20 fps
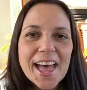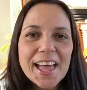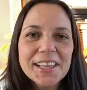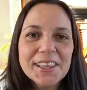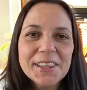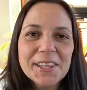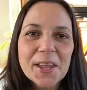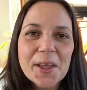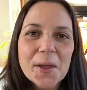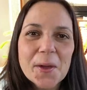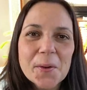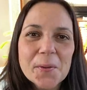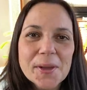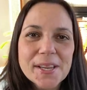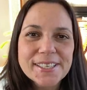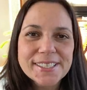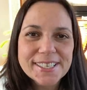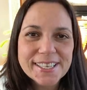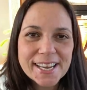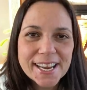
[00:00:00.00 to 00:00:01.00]
Hello,
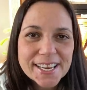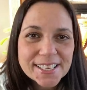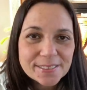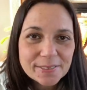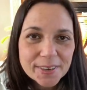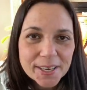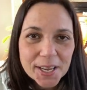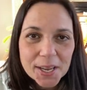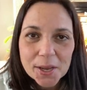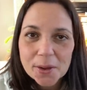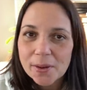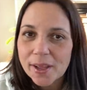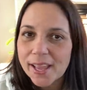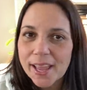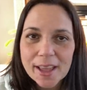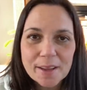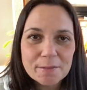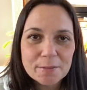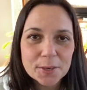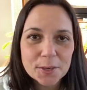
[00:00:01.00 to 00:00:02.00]
in today's video, I
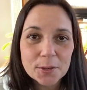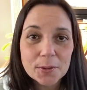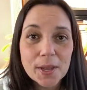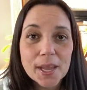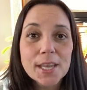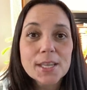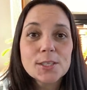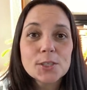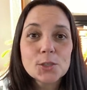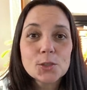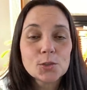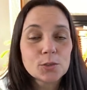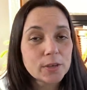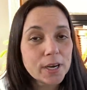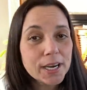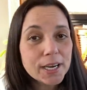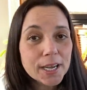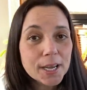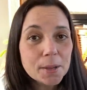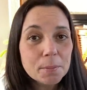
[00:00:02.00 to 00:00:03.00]
have for you a
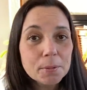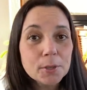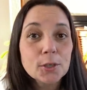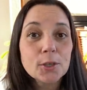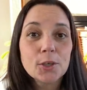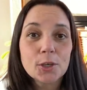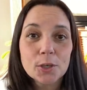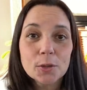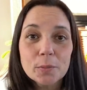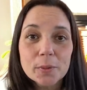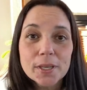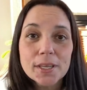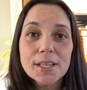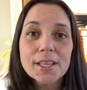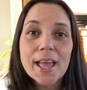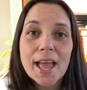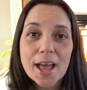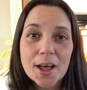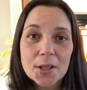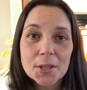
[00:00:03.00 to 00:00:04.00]
straight up
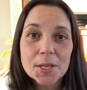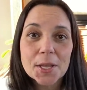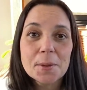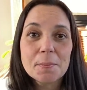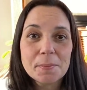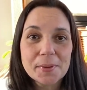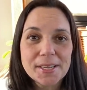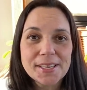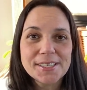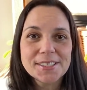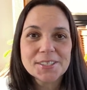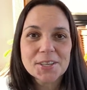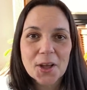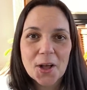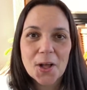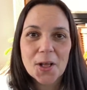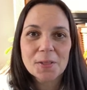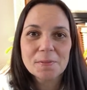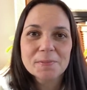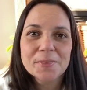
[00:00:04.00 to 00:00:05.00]
Goodwill outlet bins
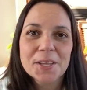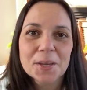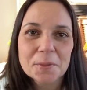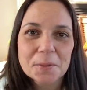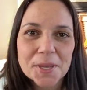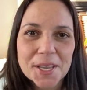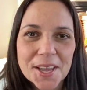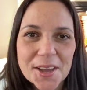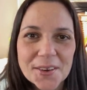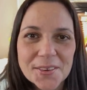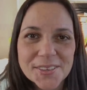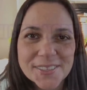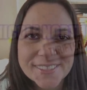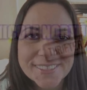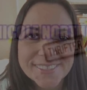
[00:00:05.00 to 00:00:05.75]
haul. Here we go.